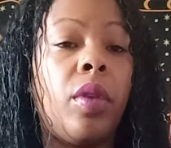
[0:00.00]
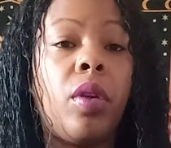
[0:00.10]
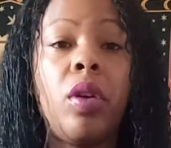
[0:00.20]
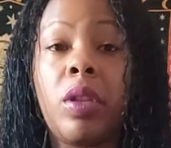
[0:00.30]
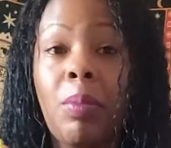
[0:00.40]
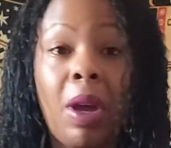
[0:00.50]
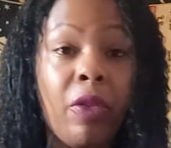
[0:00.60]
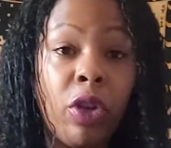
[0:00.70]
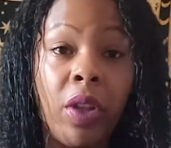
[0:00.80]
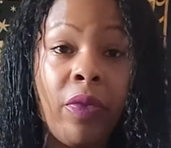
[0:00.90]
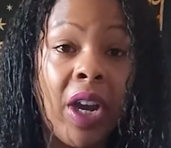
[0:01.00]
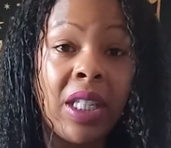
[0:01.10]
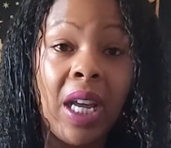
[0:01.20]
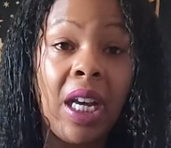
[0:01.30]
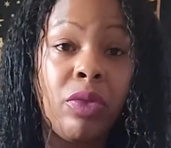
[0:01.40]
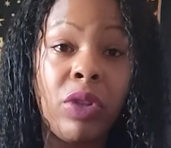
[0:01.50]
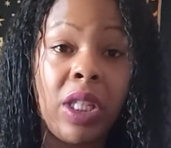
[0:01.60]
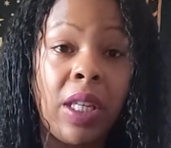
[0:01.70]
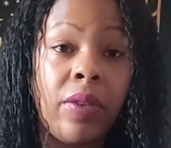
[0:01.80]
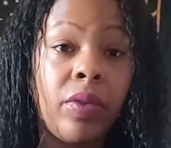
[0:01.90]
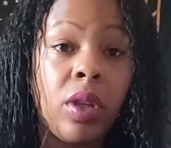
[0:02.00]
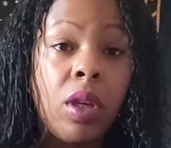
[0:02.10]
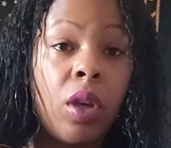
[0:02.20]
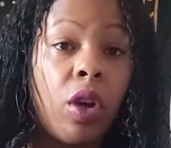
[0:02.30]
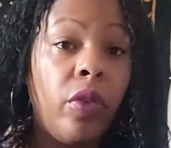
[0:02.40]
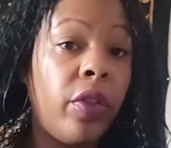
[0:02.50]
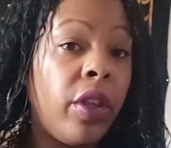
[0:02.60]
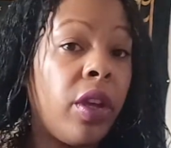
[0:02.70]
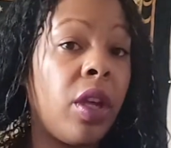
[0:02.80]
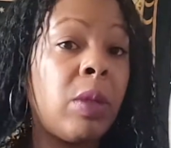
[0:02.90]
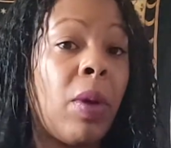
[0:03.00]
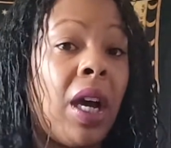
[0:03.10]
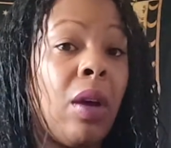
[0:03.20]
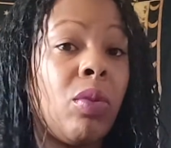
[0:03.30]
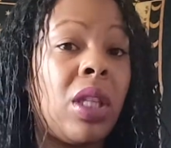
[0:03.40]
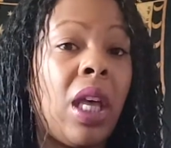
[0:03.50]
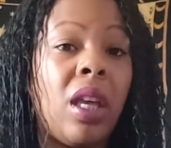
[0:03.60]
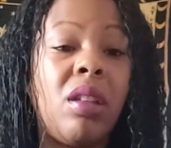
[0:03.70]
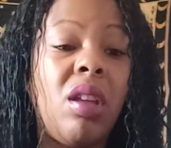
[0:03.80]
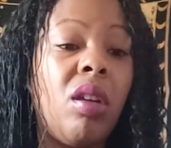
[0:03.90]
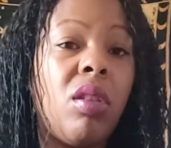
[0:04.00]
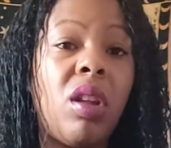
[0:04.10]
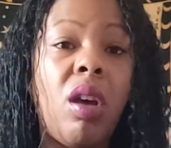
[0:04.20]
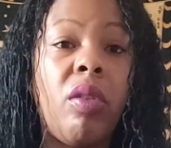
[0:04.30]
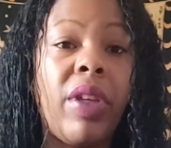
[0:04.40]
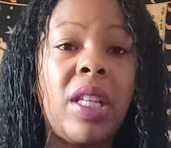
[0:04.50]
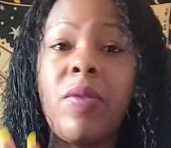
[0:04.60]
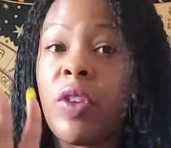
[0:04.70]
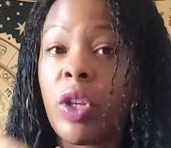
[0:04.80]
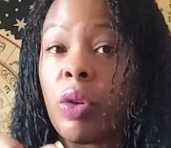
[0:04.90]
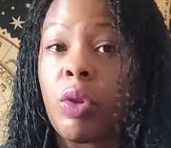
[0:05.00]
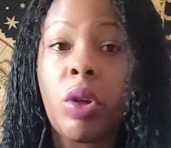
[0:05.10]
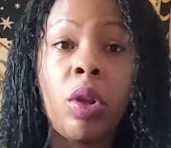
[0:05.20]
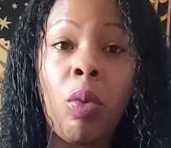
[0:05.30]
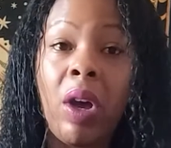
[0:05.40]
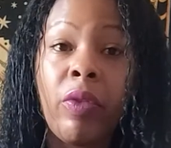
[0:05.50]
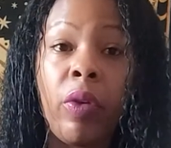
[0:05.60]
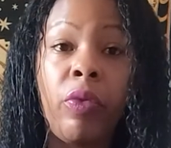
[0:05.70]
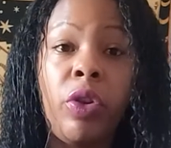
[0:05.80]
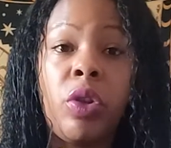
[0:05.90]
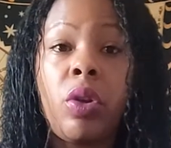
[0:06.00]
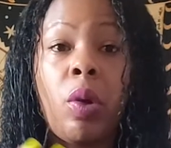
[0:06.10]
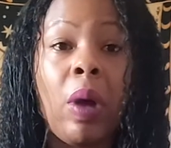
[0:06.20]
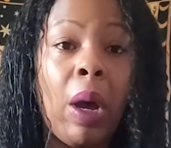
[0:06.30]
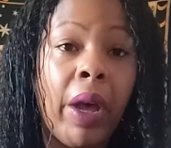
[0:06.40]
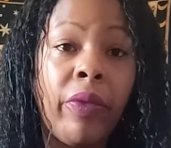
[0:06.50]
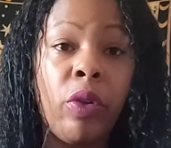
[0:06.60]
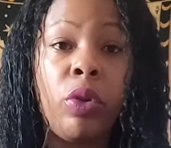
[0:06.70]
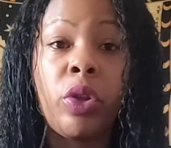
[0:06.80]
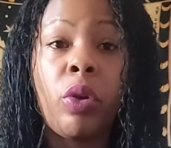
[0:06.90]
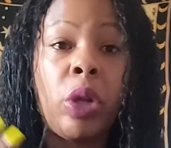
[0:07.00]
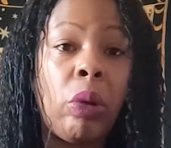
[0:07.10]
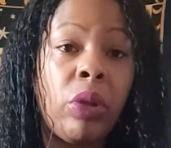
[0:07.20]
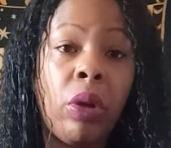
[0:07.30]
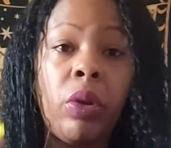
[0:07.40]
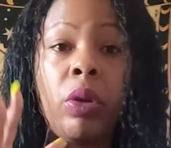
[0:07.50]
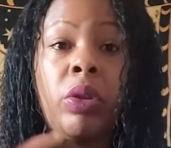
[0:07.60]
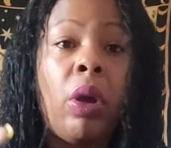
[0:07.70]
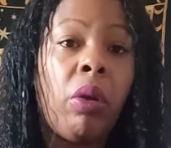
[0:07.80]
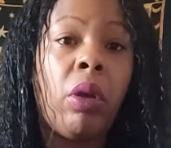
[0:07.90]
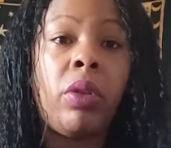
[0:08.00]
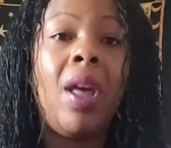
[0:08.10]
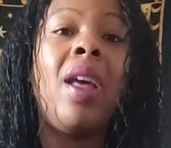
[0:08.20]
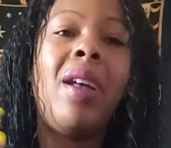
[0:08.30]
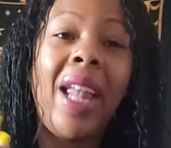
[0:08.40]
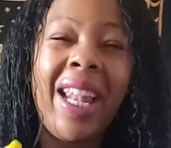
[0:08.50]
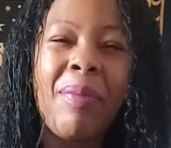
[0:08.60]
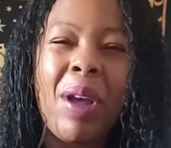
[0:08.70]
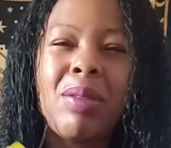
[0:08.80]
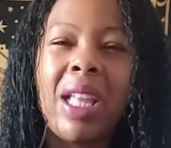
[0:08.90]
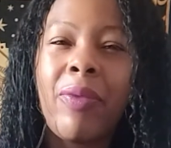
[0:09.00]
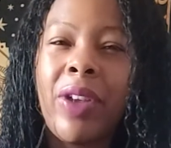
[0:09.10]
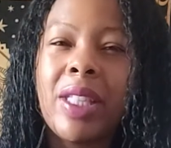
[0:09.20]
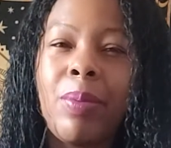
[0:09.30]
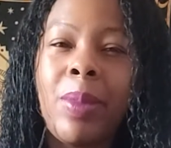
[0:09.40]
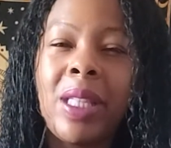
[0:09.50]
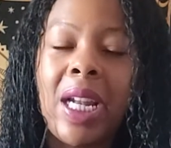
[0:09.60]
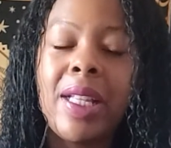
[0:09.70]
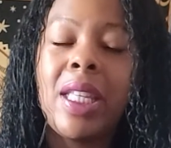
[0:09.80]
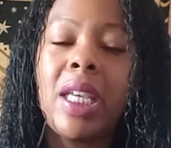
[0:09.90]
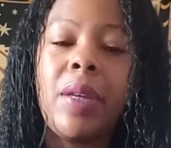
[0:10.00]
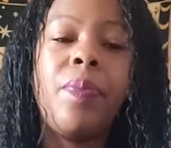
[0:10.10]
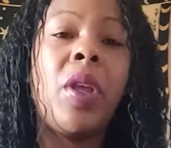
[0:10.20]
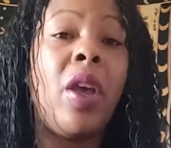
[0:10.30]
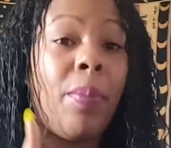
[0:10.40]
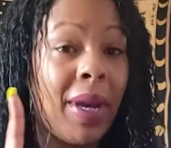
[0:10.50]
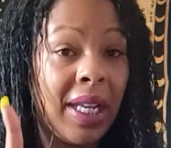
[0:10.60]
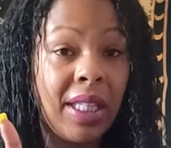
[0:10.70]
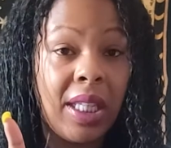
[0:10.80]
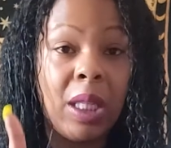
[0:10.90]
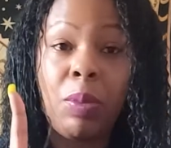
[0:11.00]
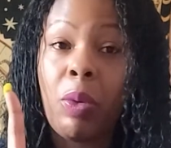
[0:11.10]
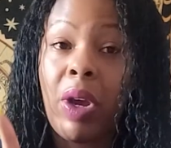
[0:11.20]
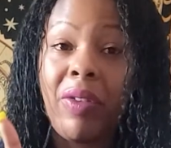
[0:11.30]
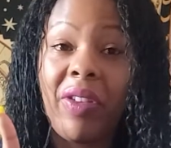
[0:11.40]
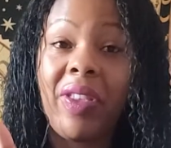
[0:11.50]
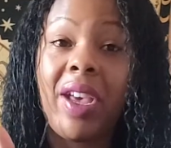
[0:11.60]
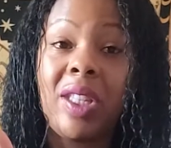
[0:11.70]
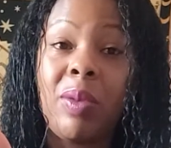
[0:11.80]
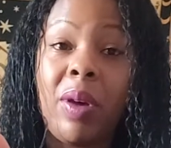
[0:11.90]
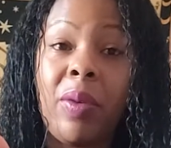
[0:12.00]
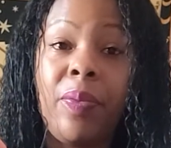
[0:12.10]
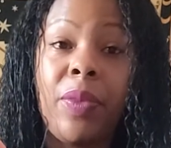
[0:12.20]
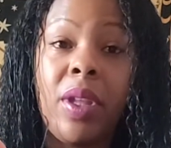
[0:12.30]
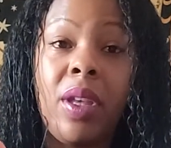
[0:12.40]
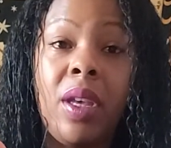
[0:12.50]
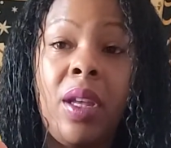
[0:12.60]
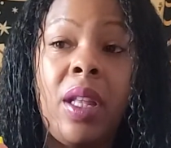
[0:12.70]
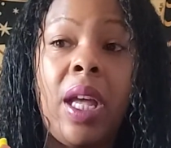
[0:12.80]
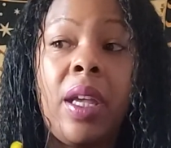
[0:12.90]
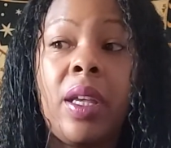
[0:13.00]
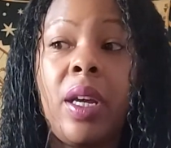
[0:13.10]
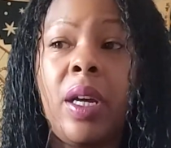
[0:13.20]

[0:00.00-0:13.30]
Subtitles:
God, the amount of good advice I'd received over the years, but I was like, no, that's for you don't know what I've gone through, you don't know what I feel, you don't know, and it becomes like victim mentality. Pisces, be wary of that as well. Like